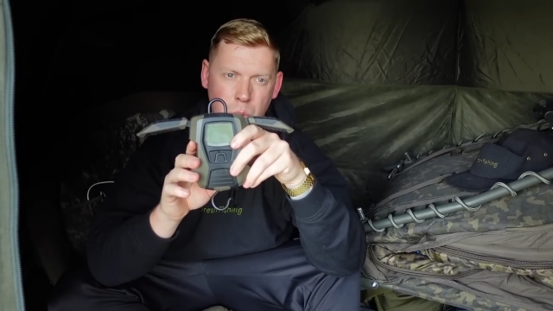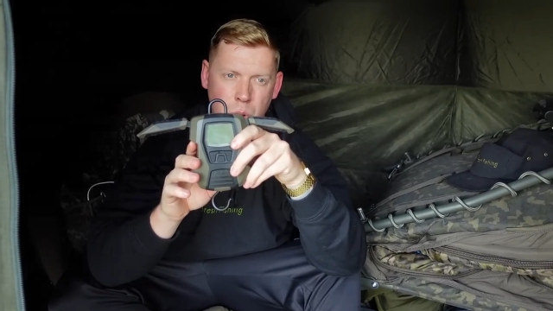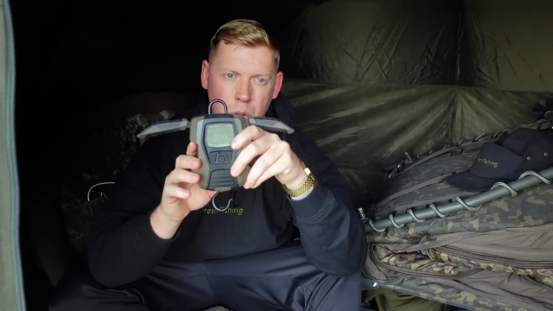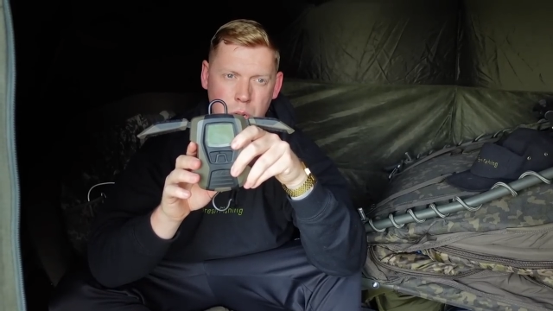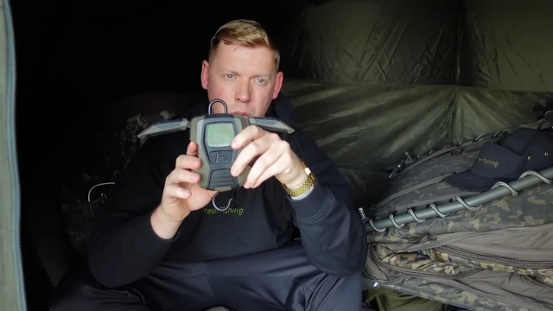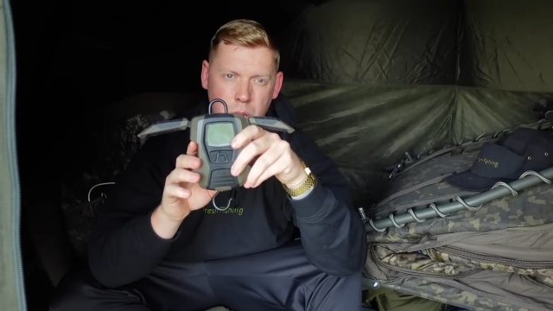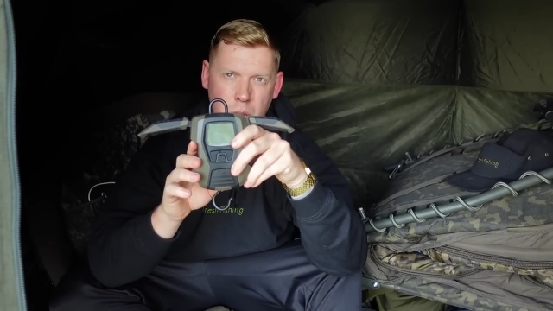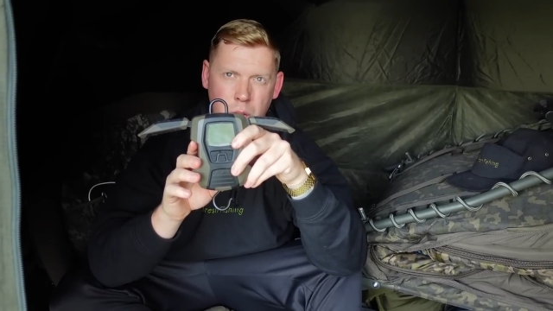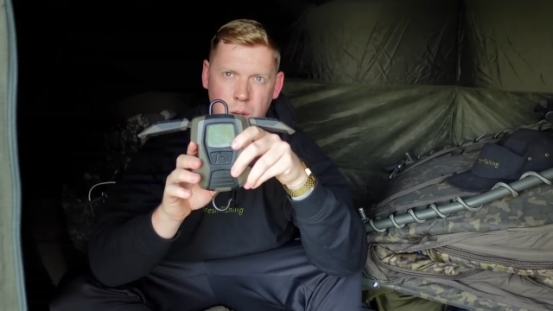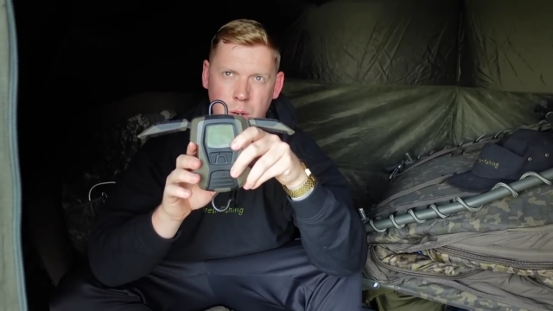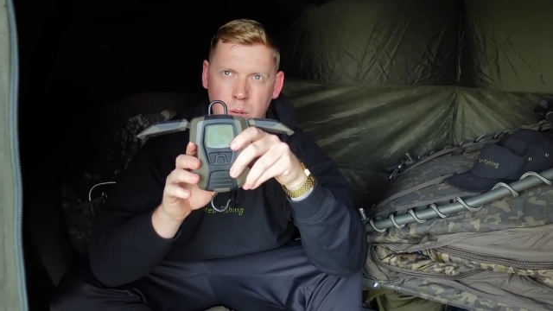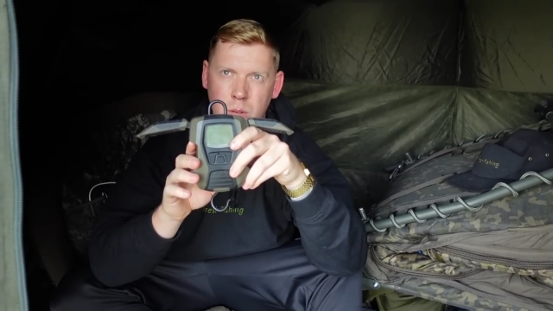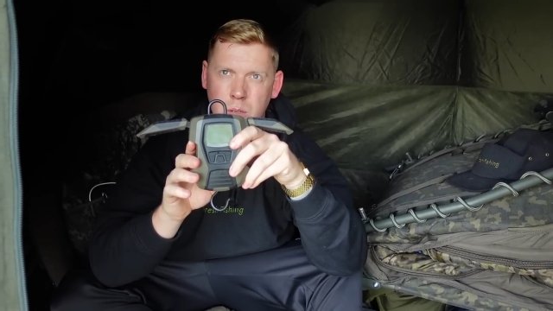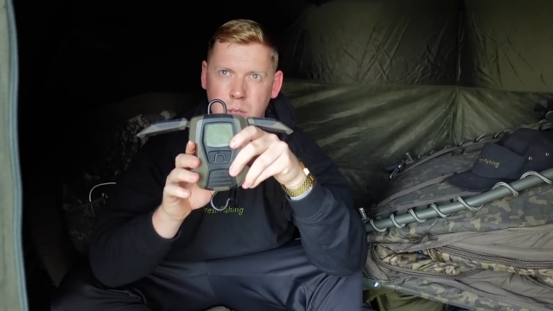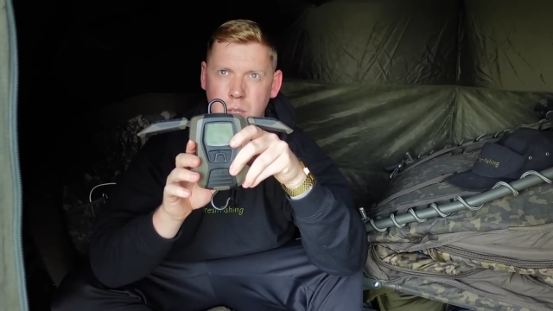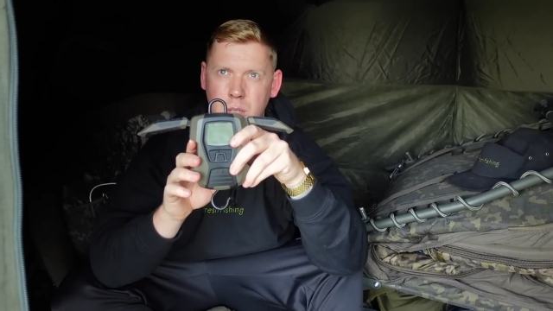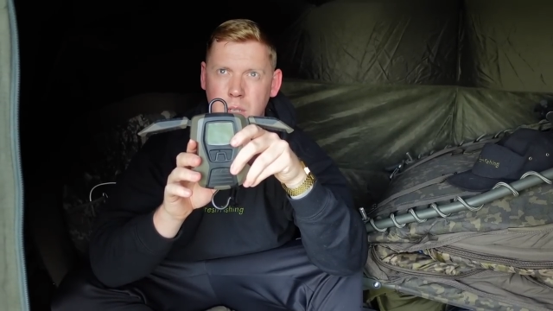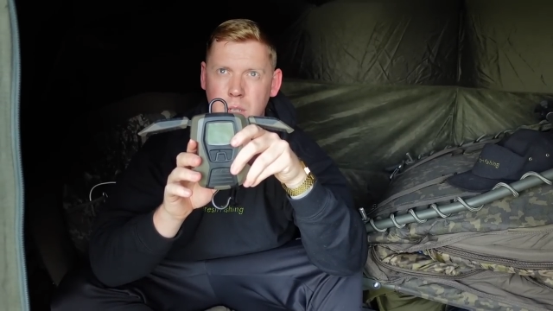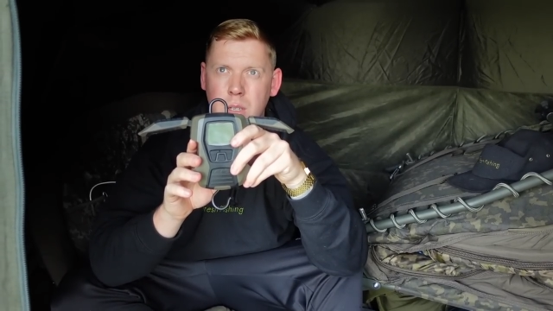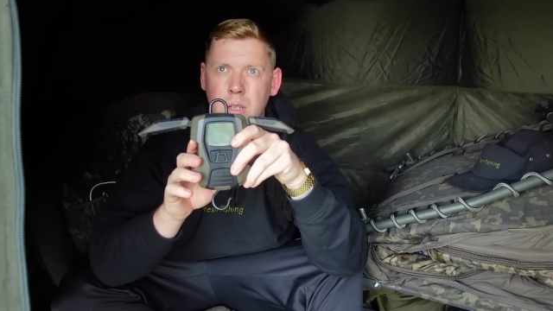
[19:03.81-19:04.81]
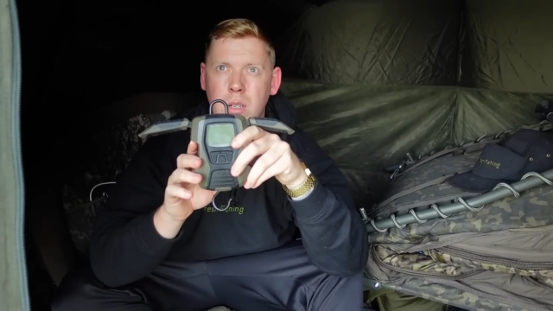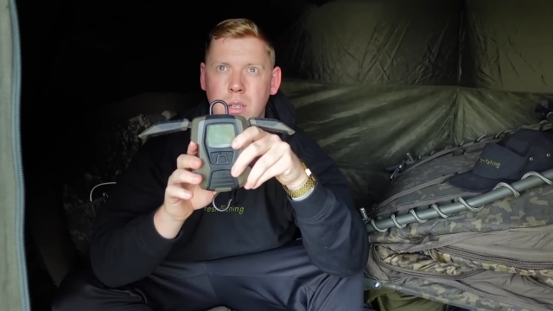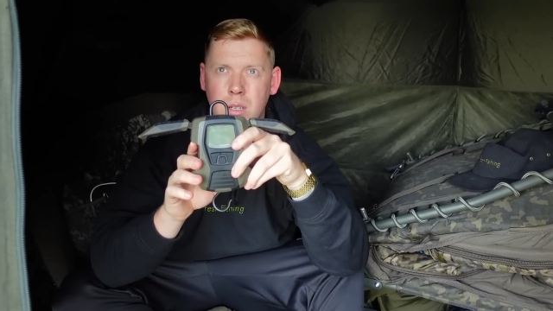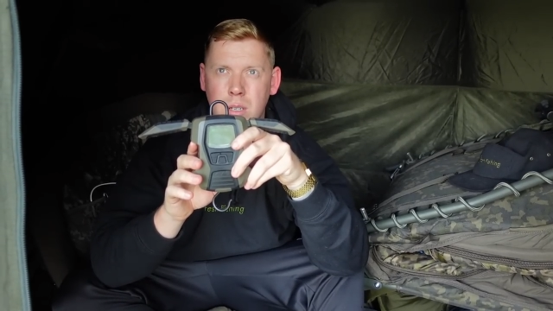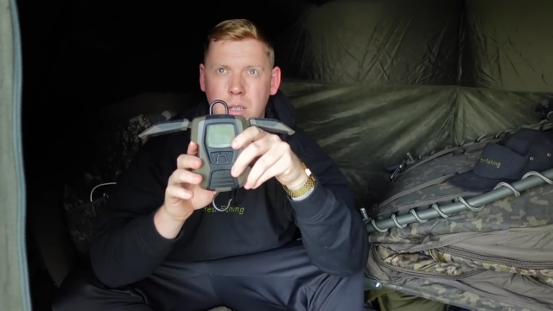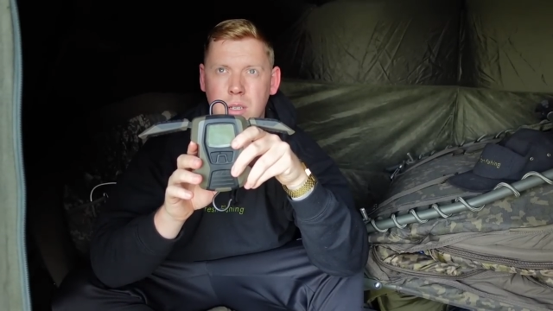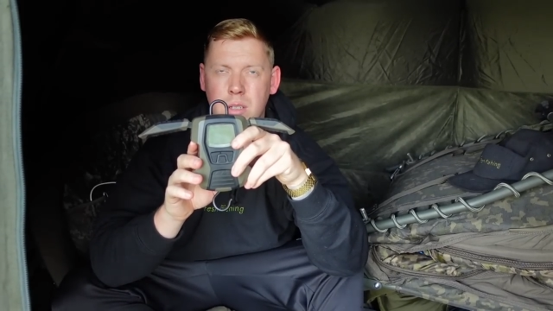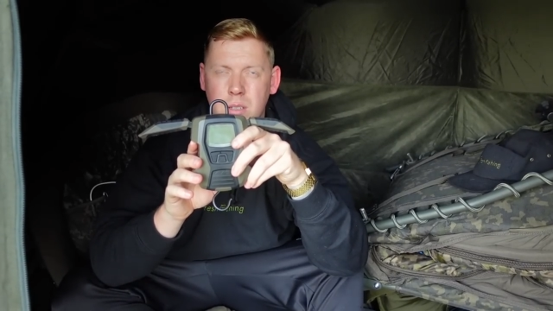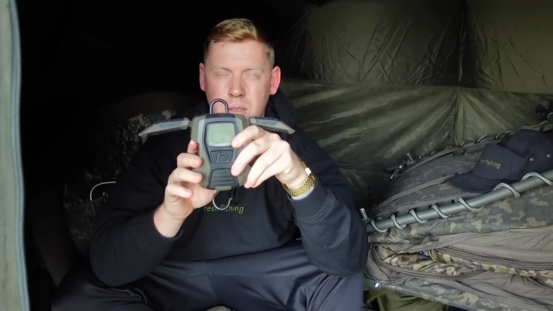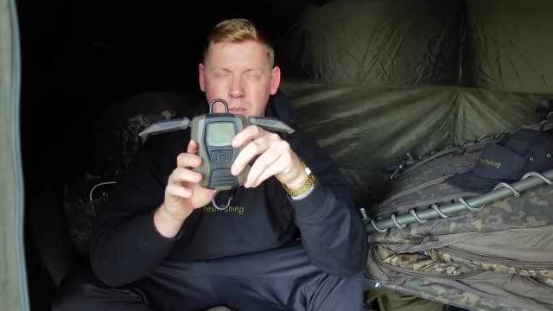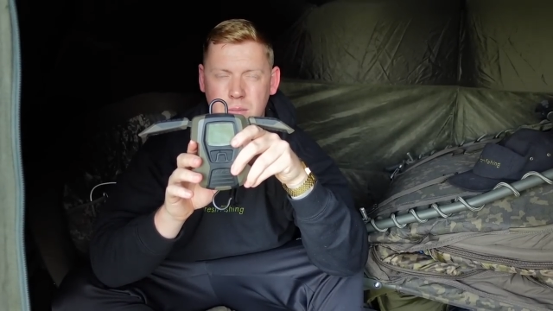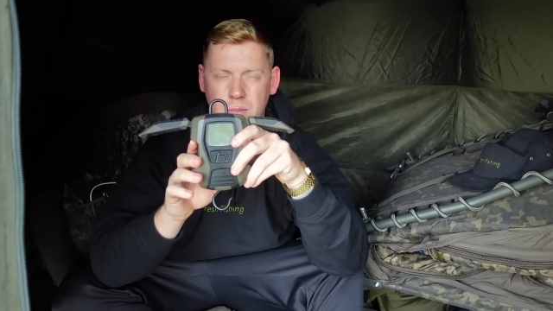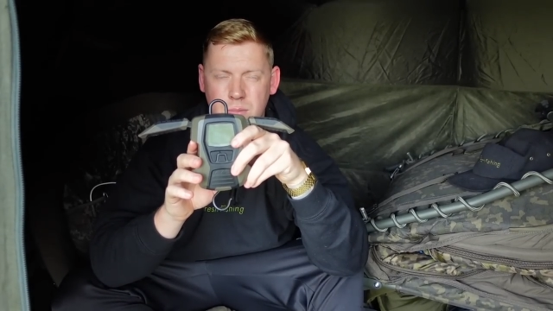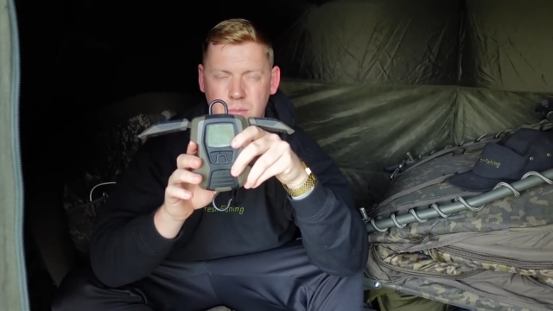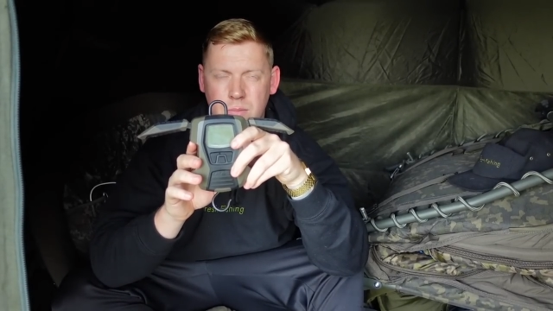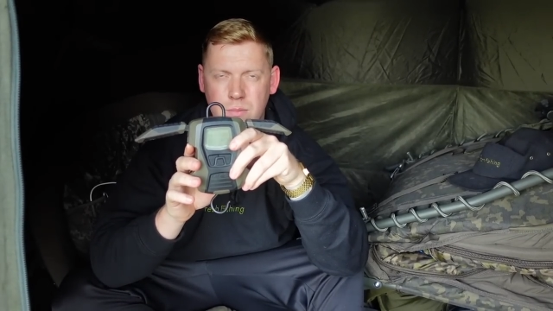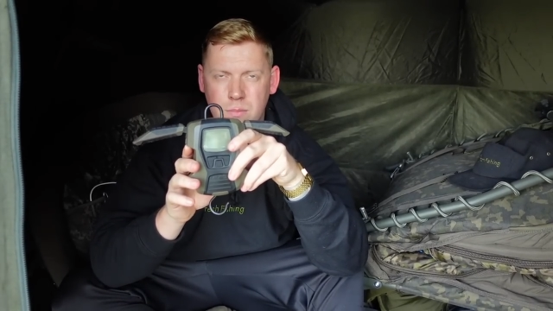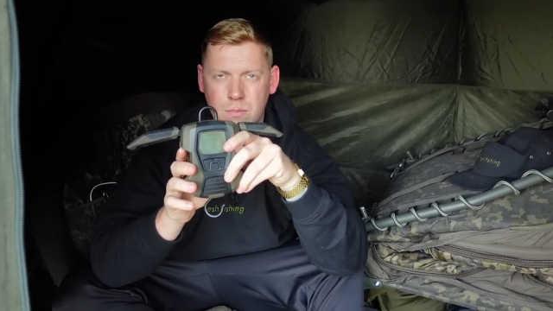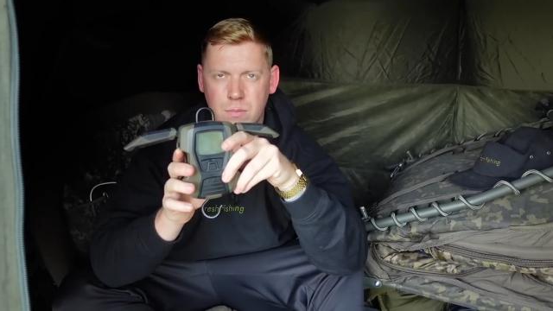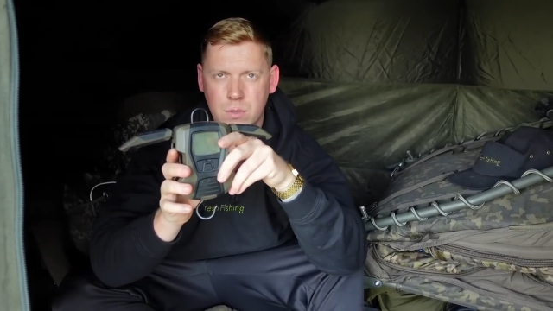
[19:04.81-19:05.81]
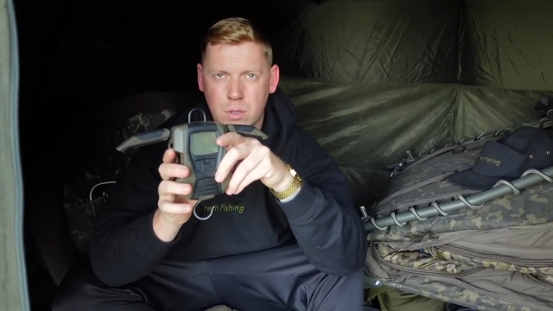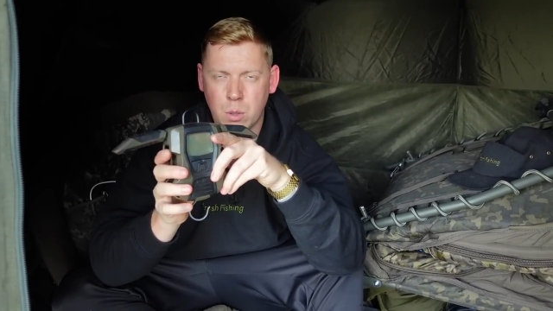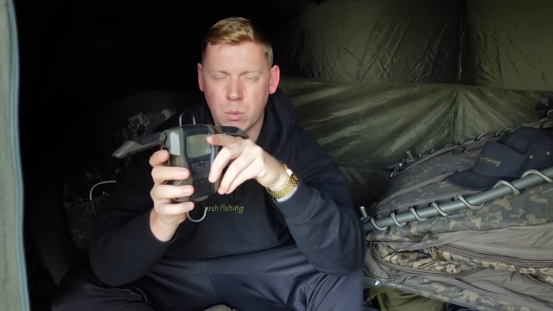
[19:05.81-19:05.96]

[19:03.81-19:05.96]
If you're holding up a heavy carp, it's a bit shaky, isn't it?